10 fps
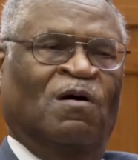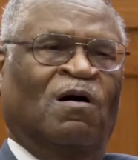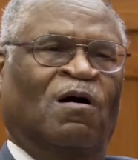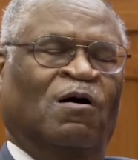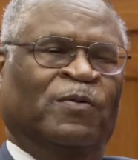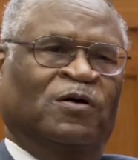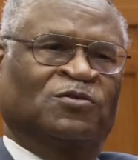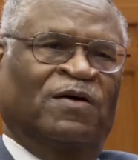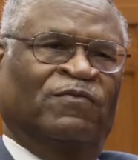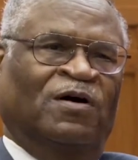all
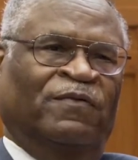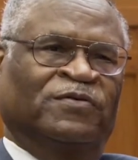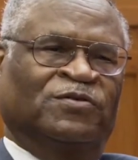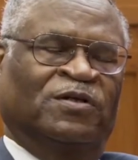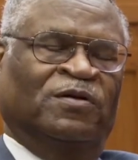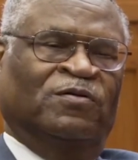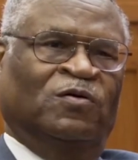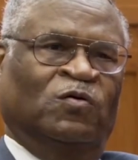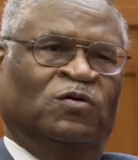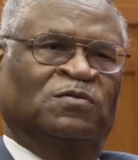because they have confidence in the
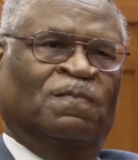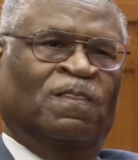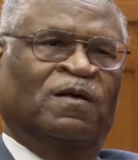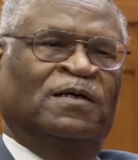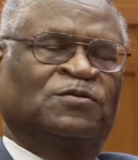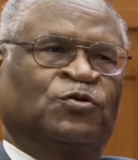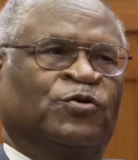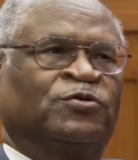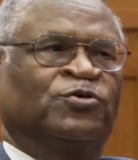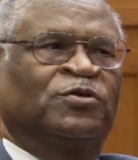court. So
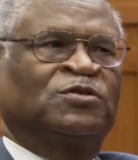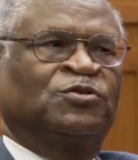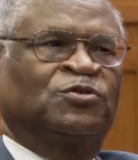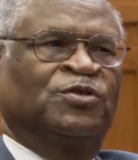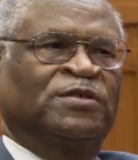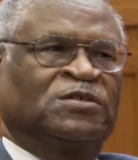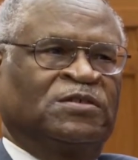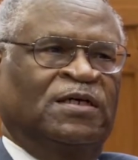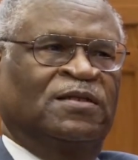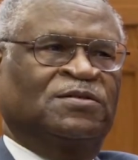that to the
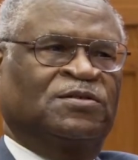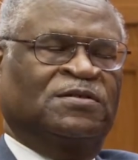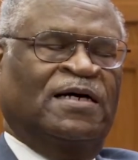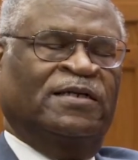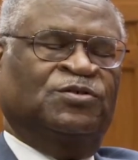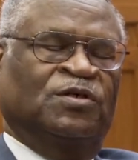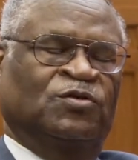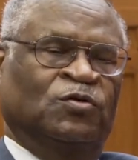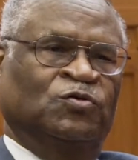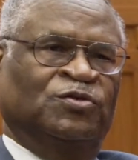extent that society
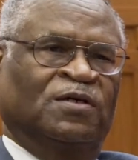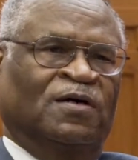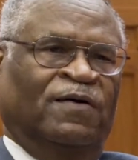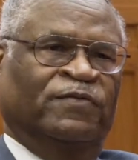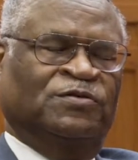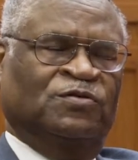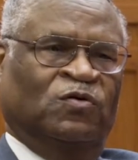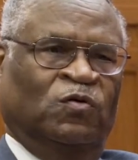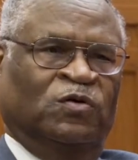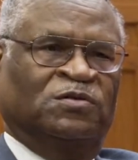starts losing confidence in the
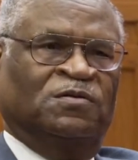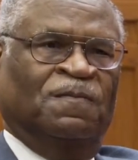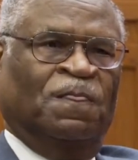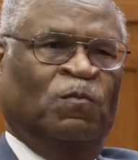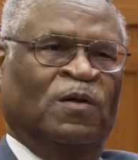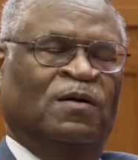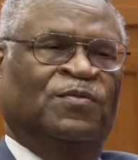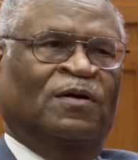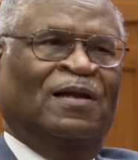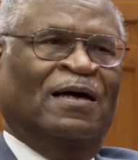courts,
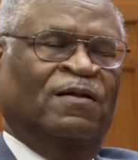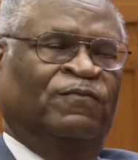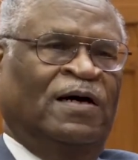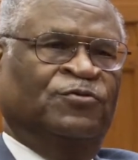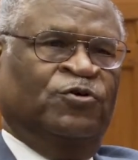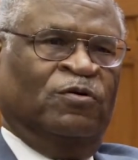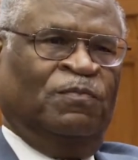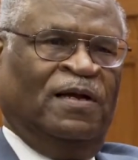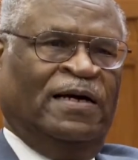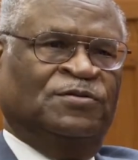then a lot of that voluntary
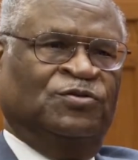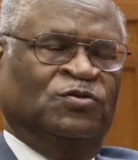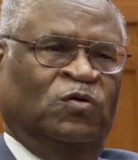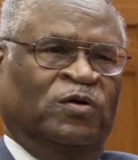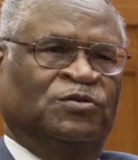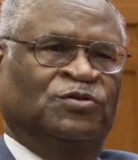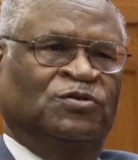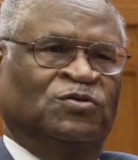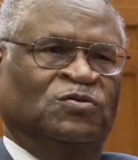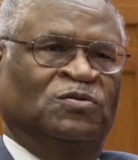compliance is going
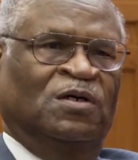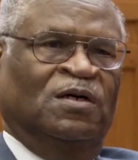to